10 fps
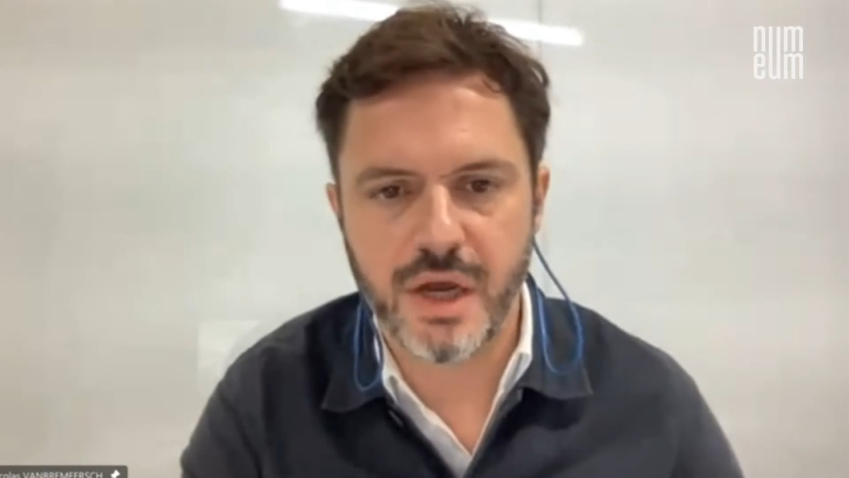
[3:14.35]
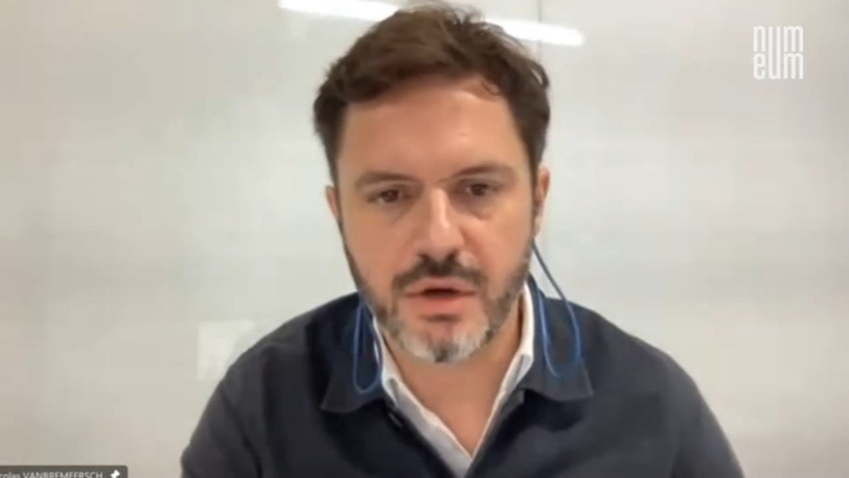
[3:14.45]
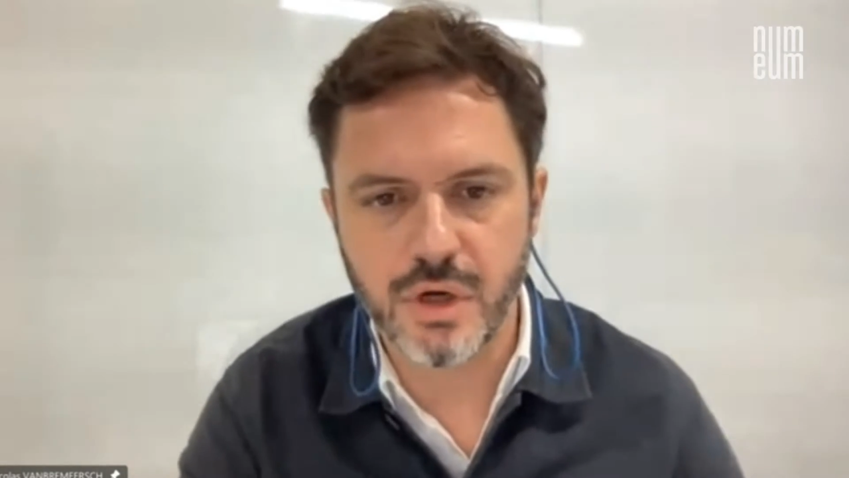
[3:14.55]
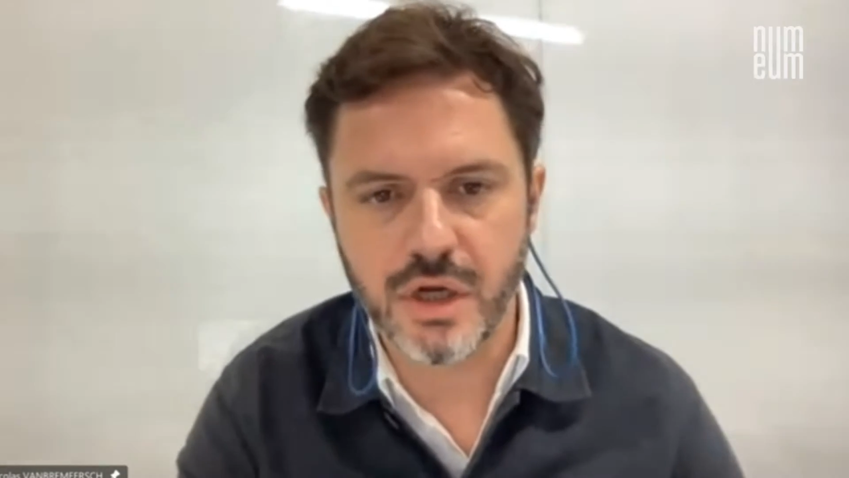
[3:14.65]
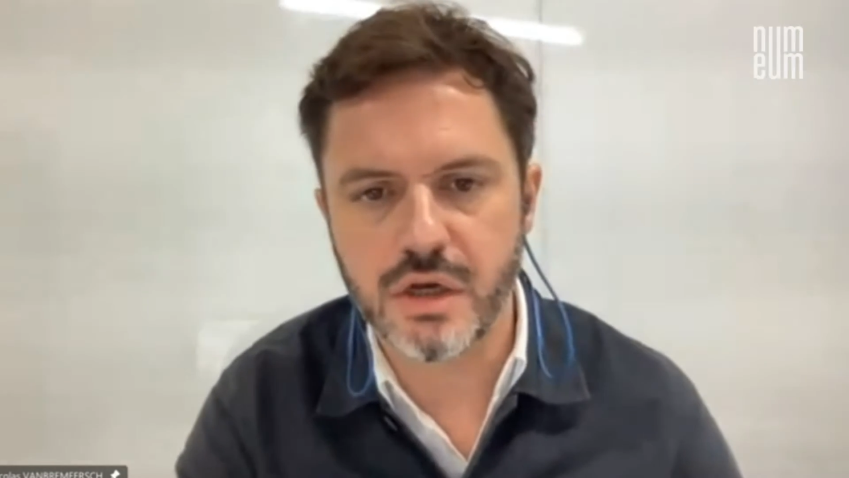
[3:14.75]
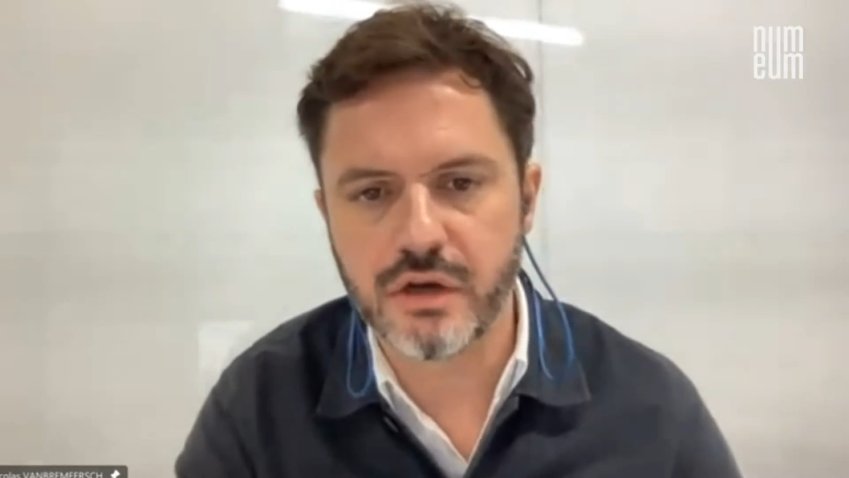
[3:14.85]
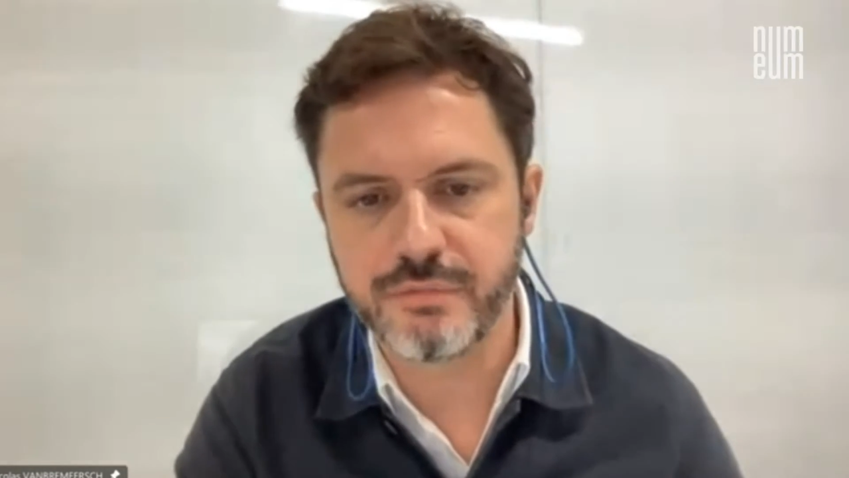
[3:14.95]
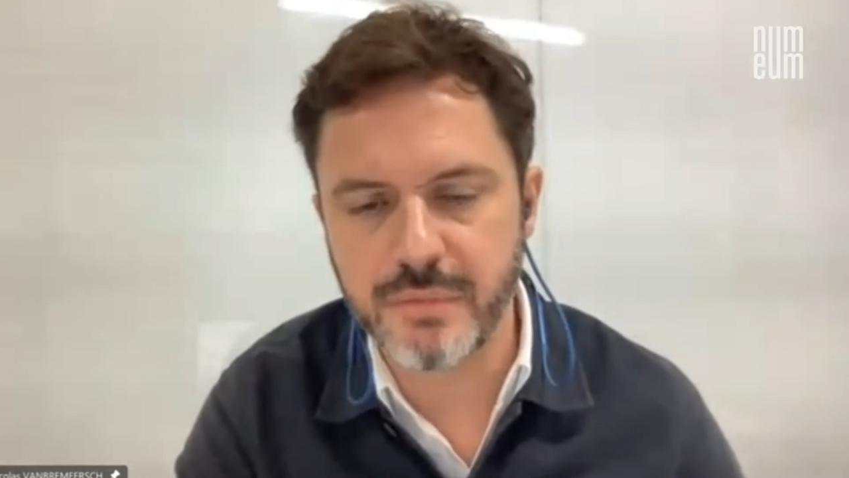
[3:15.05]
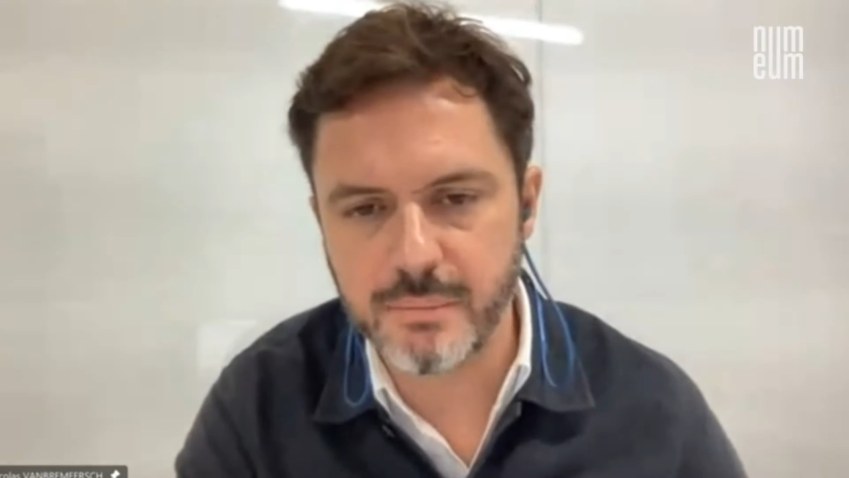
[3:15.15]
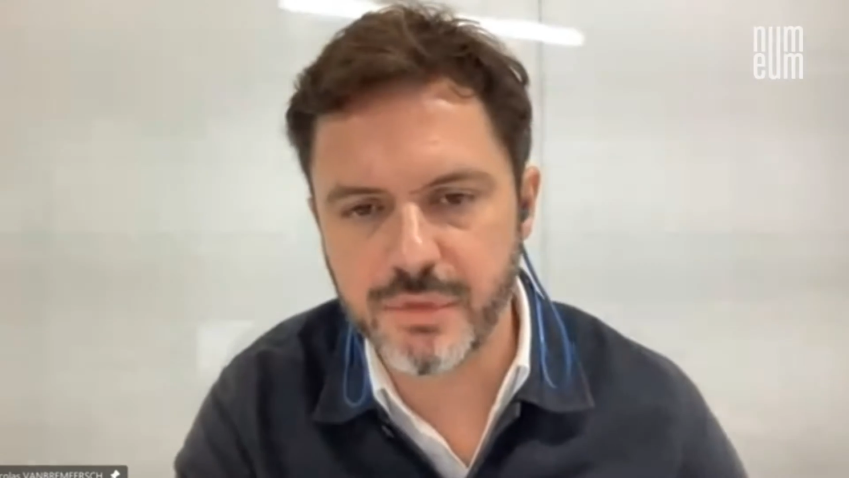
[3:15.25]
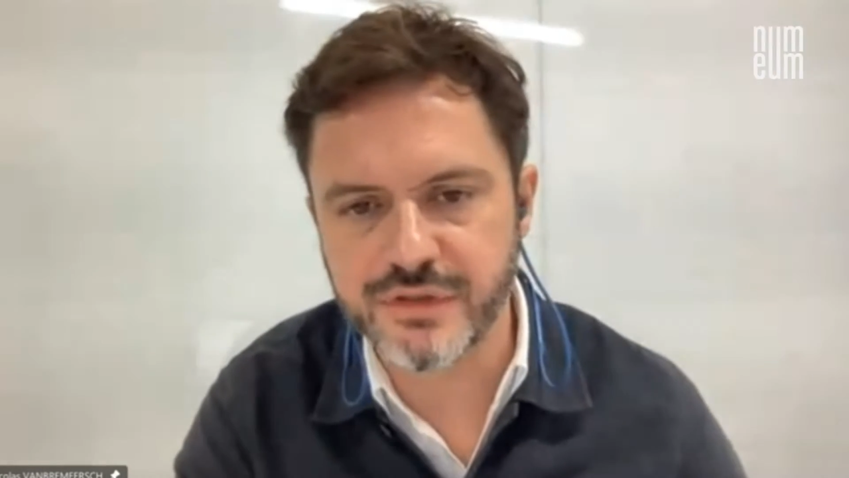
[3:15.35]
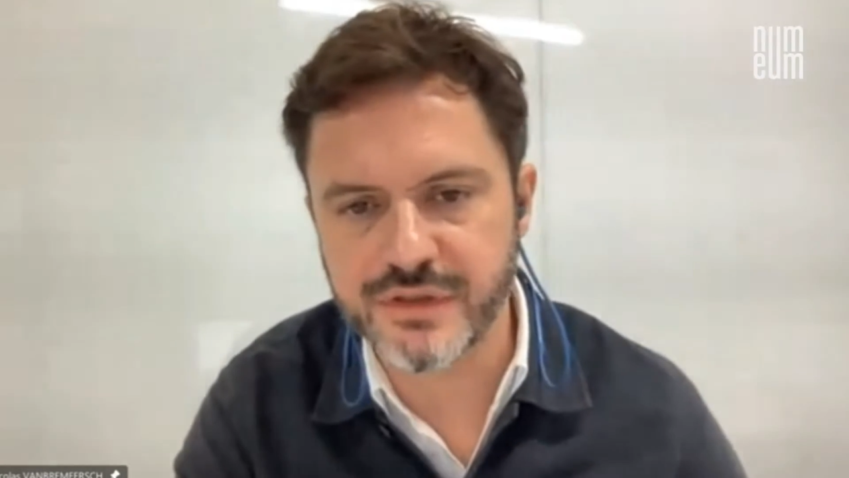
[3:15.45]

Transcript: power of member